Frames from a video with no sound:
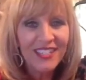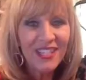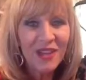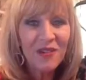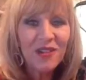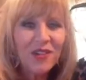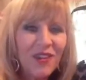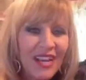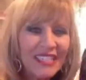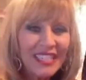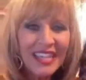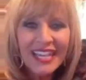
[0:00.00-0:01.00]
So
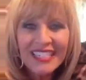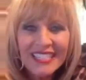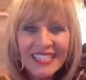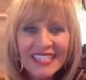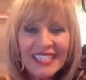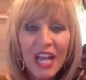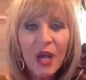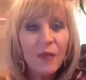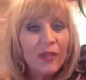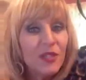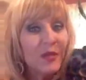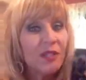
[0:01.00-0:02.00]
congratulations. I'll
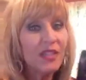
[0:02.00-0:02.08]
be doing